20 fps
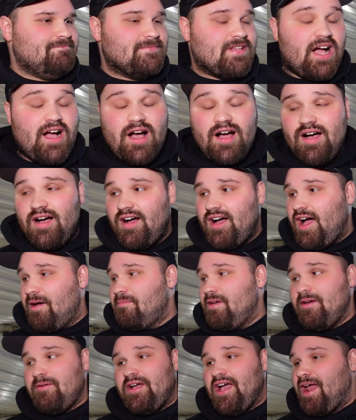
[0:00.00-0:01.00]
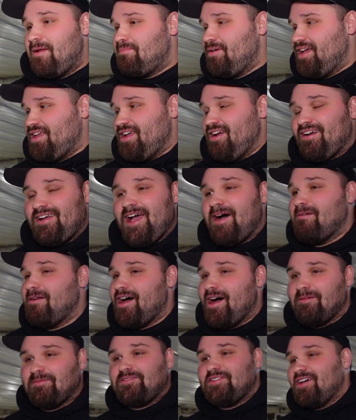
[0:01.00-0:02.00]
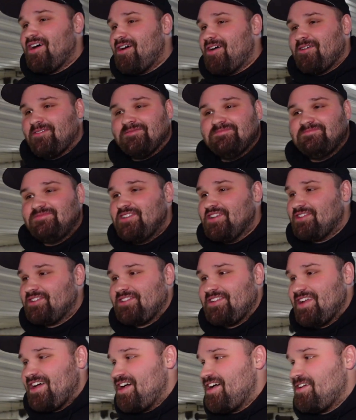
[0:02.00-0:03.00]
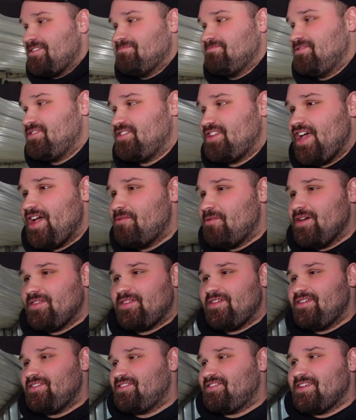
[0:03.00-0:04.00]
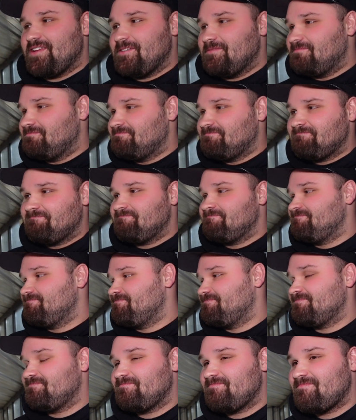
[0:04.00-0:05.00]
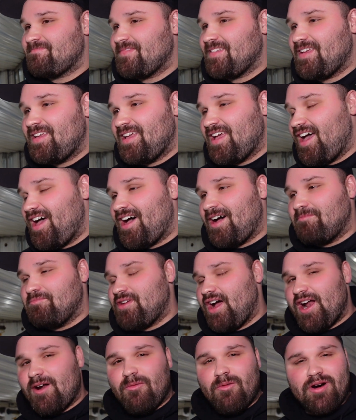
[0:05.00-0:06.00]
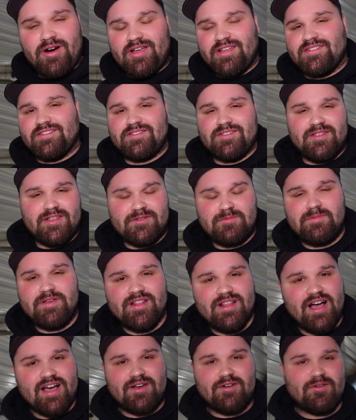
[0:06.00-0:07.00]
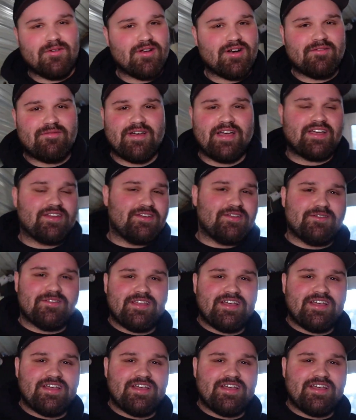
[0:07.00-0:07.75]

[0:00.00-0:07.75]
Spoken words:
Oh, I mean, we got a big year coming up, so just stay with us. And yeah, I'm tired of working, so this would be a lot cooler if I could do